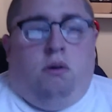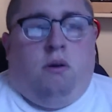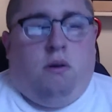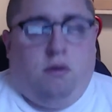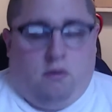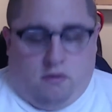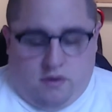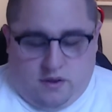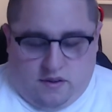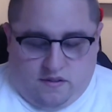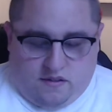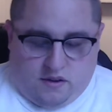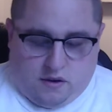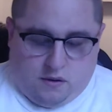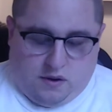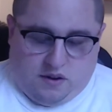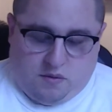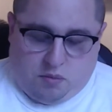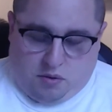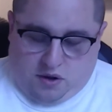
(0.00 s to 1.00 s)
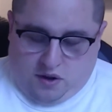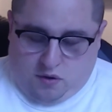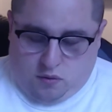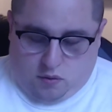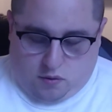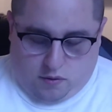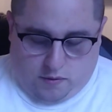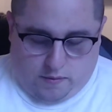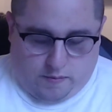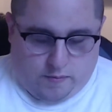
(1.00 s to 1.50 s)
So it's pretty
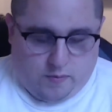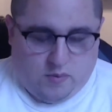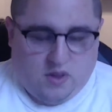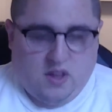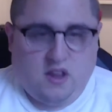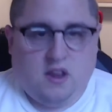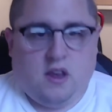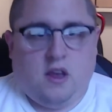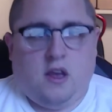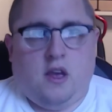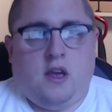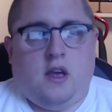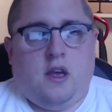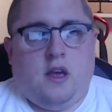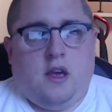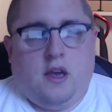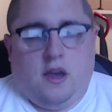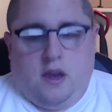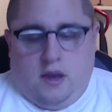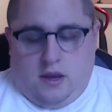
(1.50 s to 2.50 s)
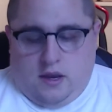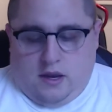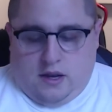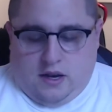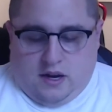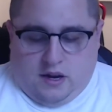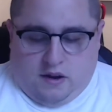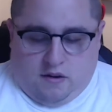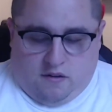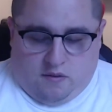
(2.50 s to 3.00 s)
cool. And
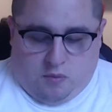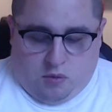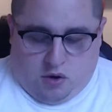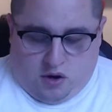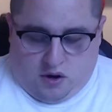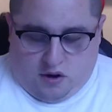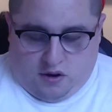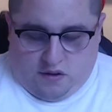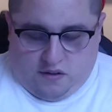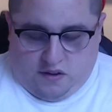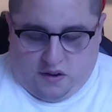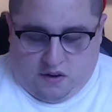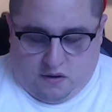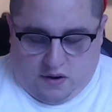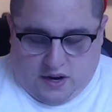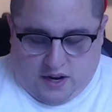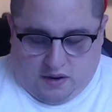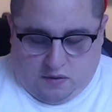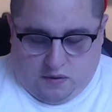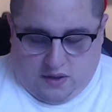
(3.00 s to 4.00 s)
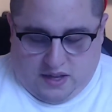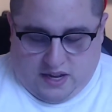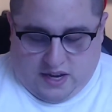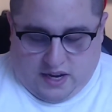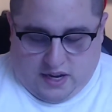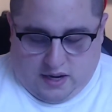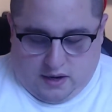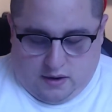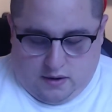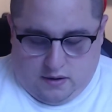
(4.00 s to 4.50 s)
then there's more cards that interact with
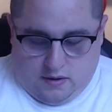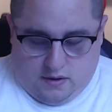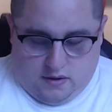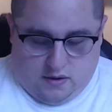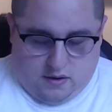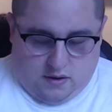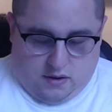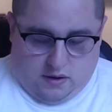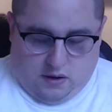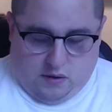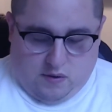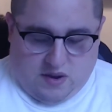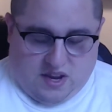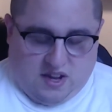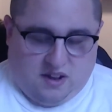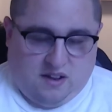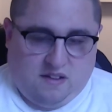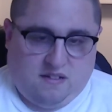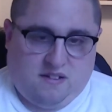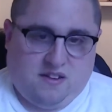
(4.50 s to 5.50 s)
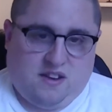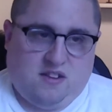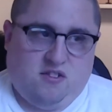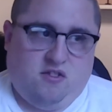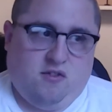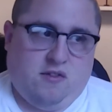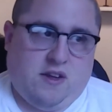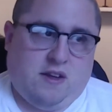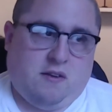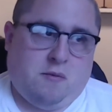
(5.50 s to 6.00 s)
that. You got the
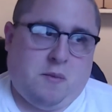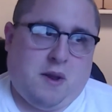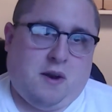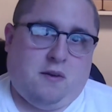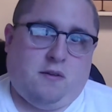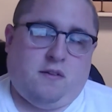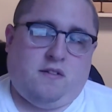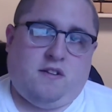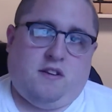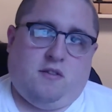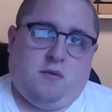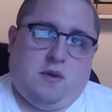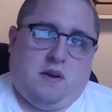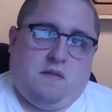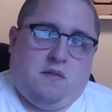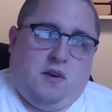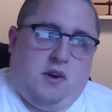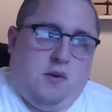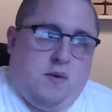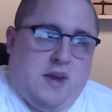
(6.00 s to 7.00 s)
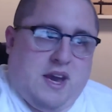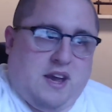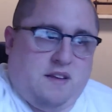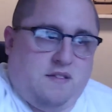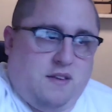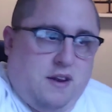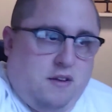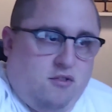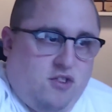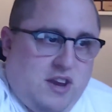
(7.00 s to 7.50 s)
Celestial Elemental that says whenever you cast an
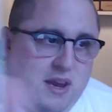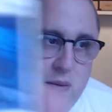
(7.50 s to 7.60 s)
enchantment